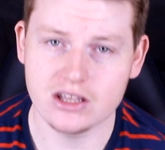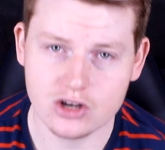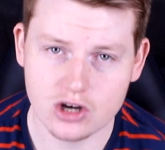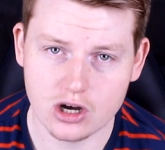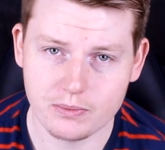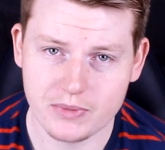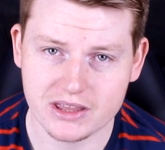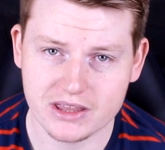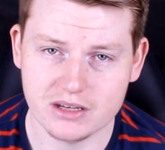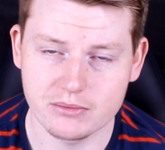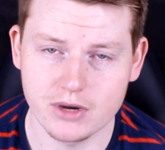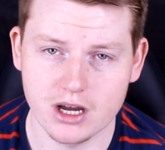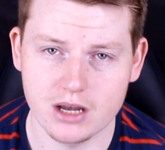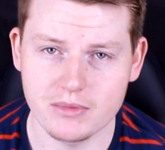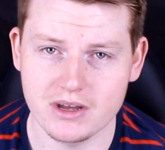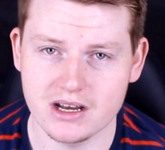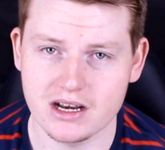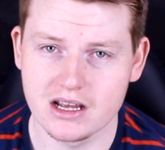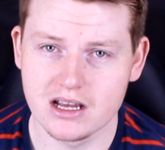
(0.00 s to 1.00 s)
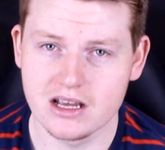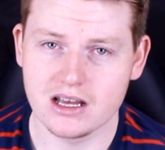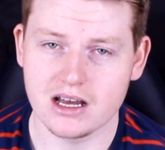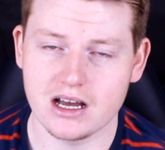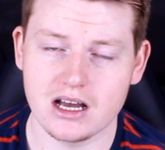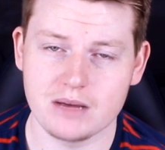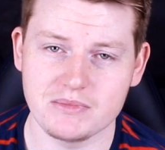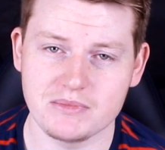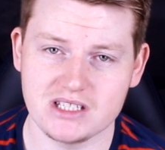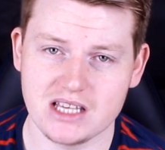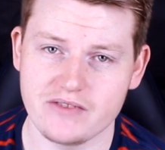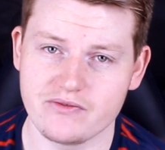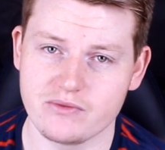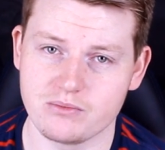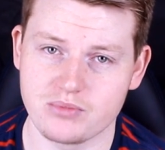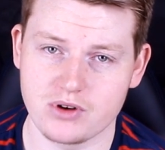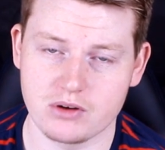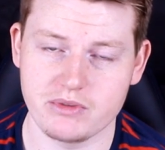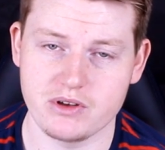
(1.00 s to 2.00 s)
the comp at the moment. He's
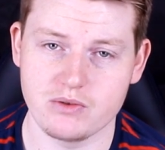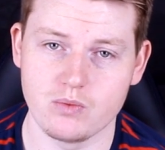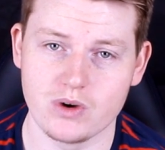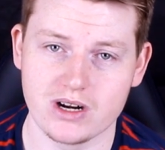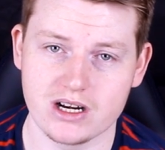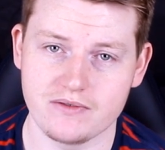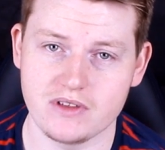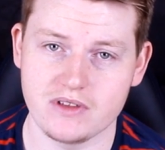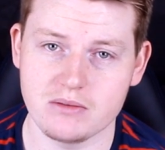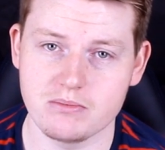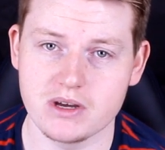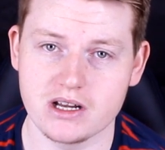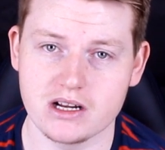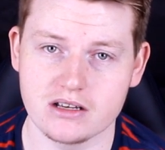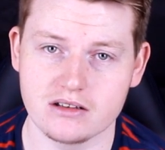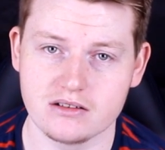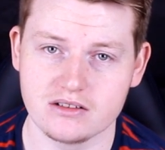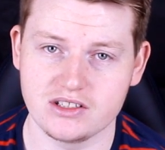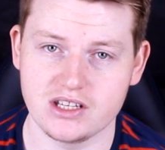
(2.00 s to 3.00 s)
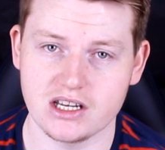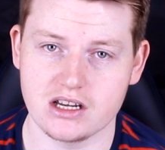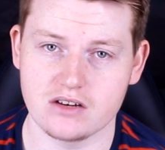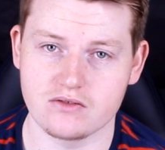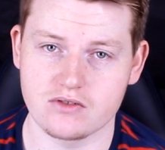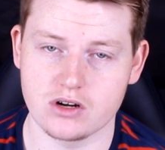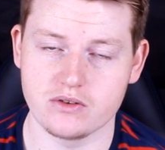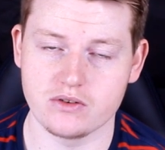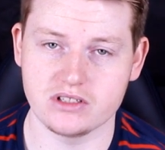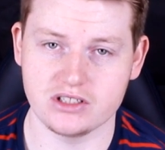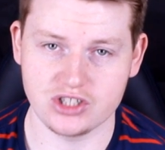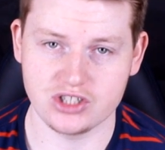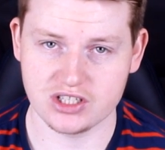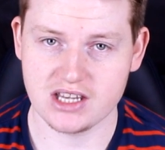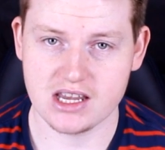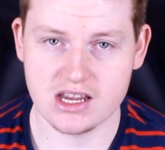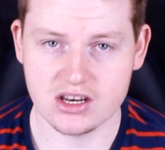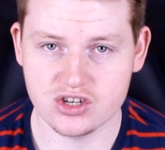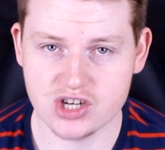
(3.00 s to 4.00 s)
even probably one of the better second rowers
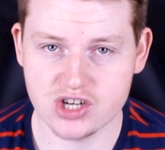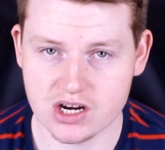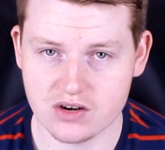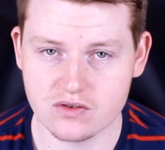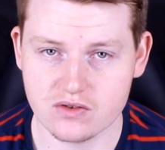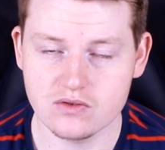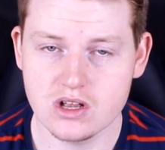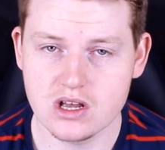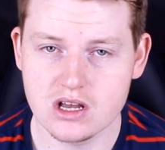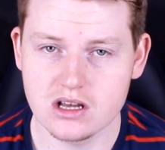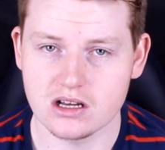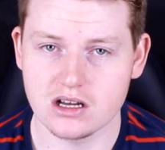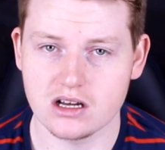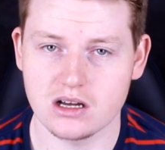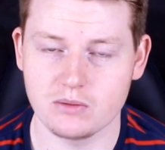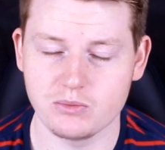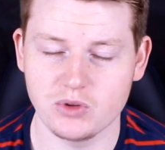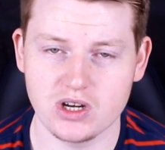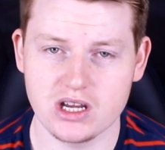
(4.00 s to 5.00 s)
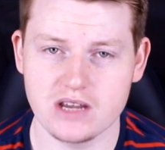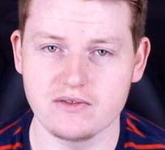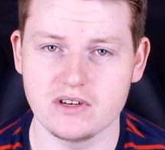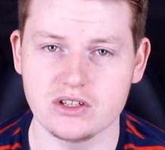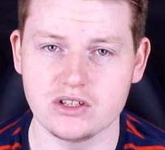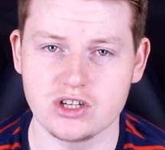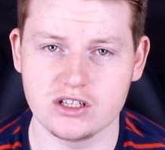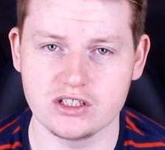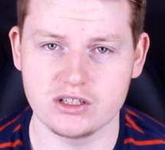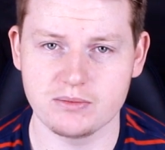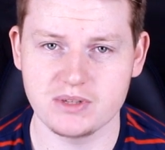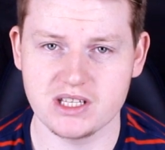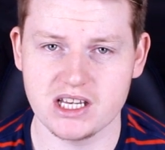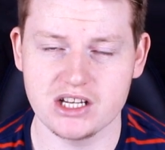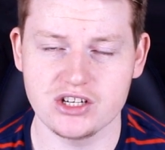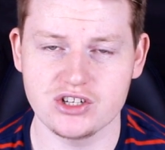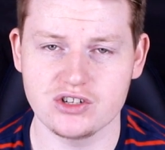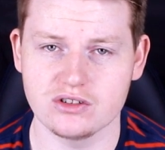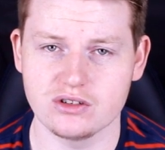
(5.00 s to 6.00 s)
just in general, not even in terms of
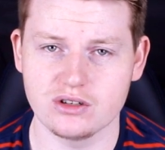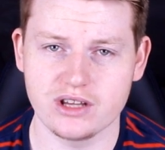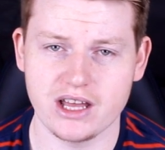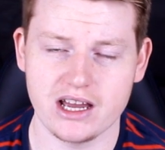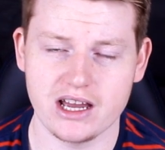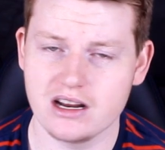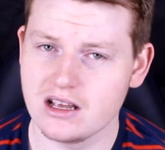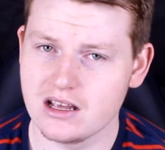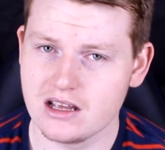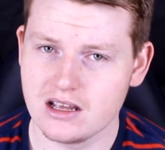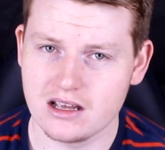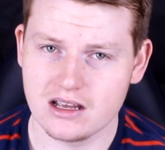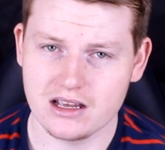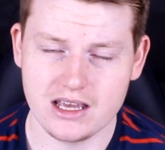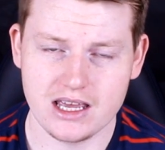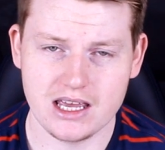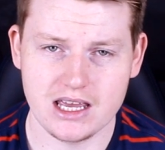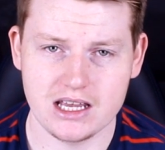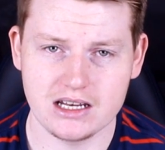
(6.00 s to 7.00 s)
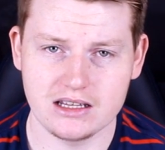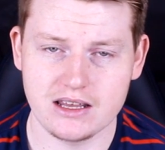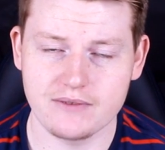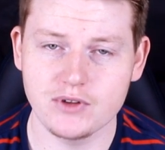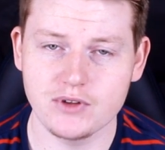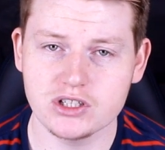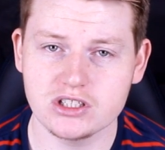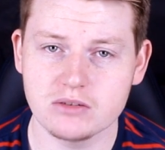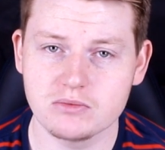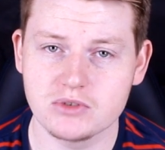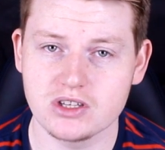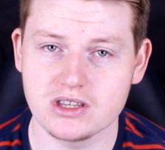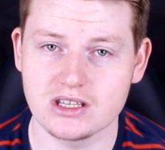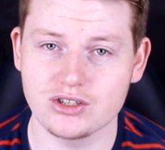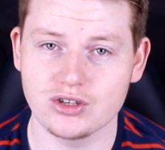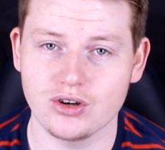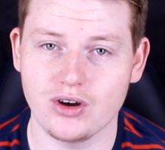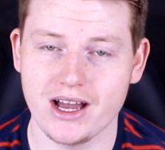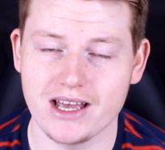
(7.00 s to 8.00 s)
potential and that. And they've lost him to
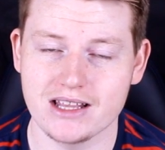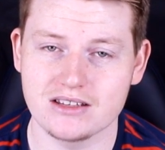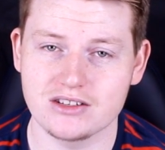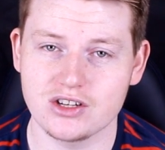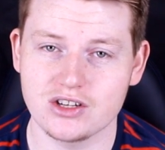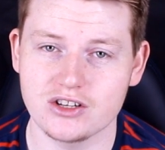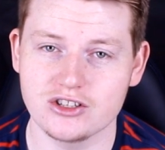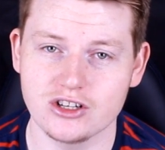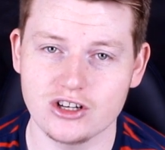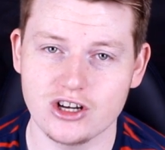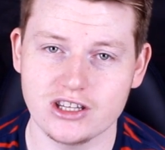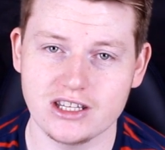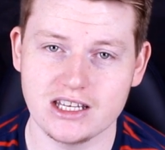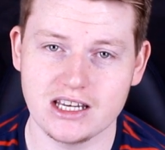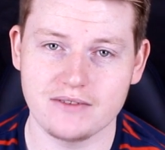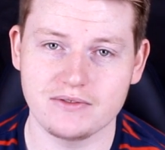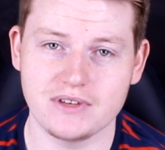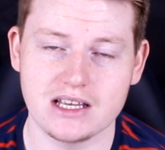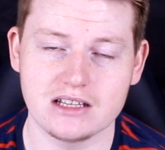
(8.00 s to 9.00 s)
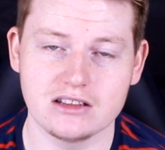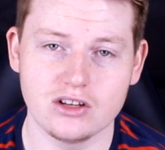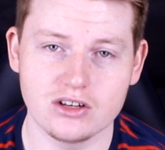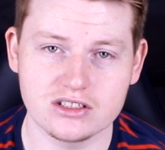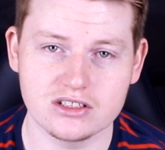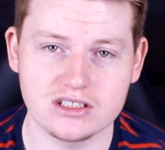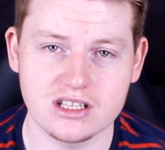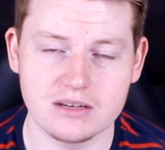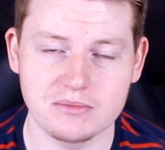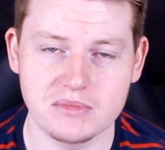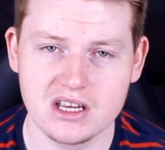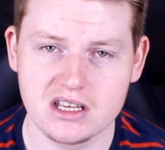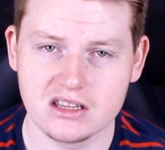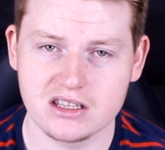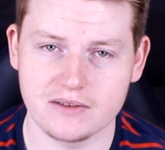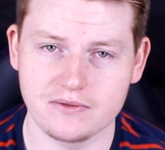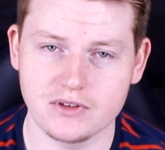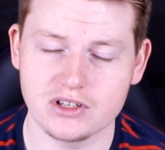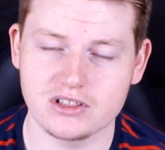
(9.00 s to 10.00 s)
the Titans. So it's not only have they lost him,
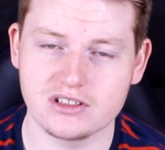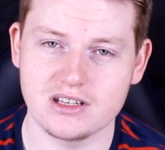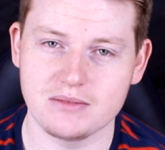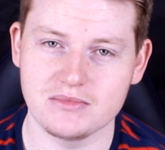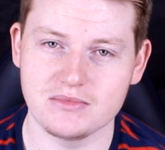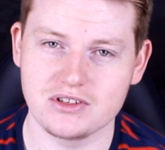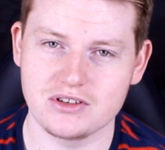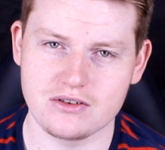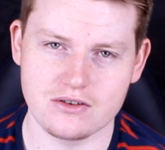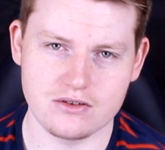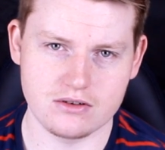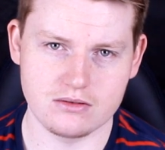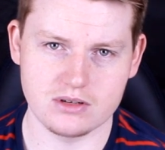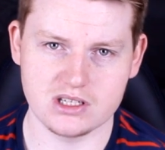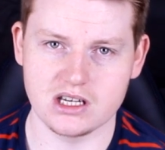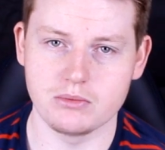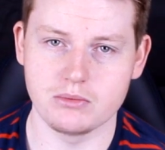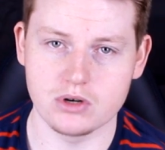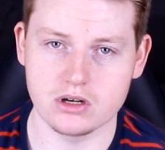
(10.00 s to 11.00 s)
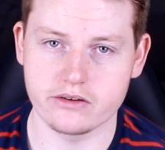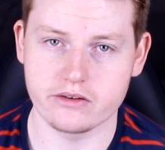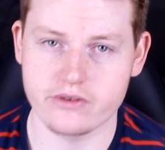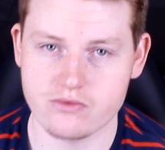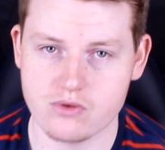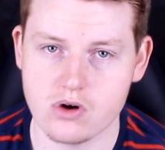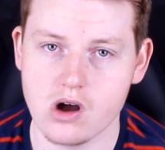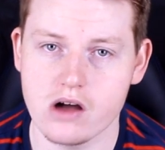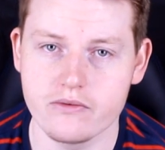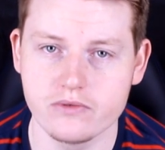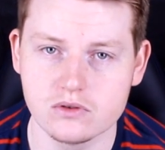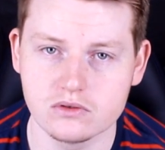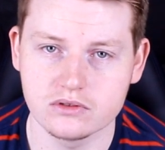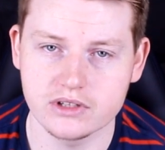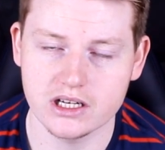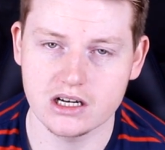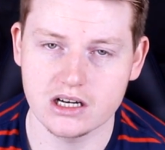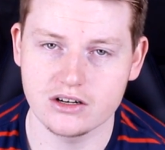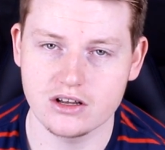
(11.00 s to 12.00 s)
they've lost him to somewhat of a rival.
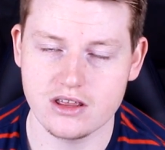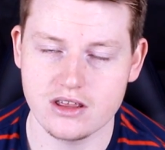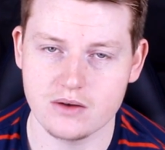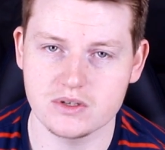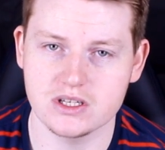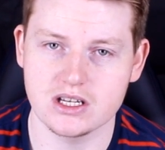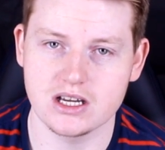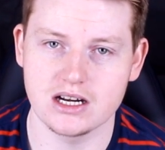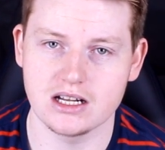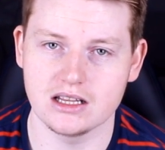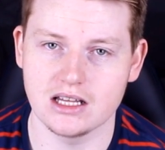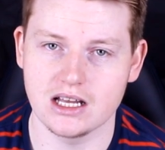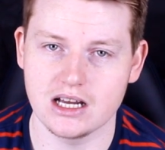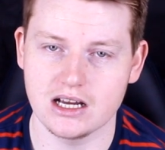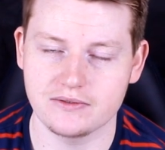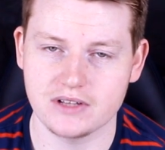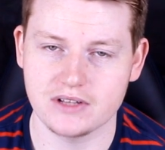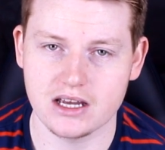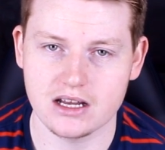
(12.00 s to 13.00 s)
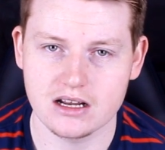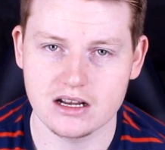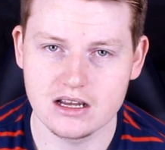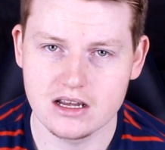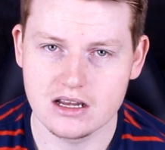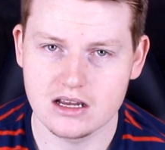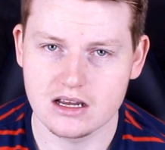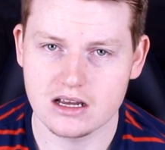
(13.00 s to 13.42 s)
Now, I know that was kind of laughed at,